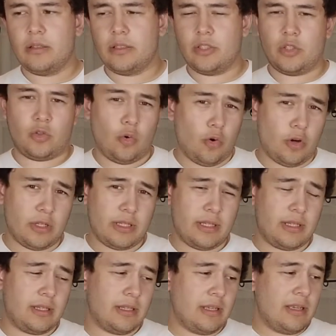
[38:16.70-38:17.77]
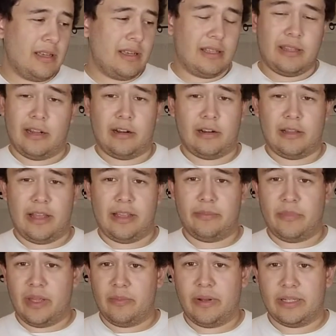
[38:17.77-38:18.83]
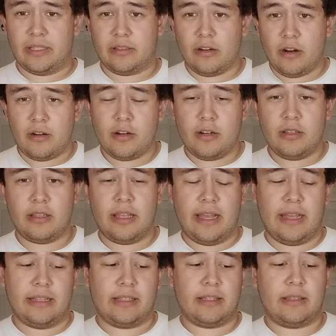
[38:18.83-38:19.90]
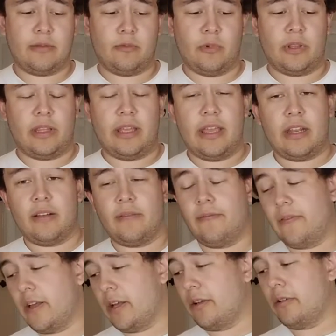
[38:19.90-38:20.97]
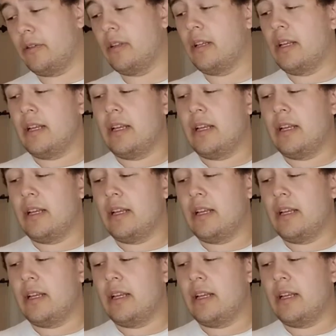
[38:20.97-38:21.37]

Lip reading: shorts that are like made by Starter, that's with the NFL,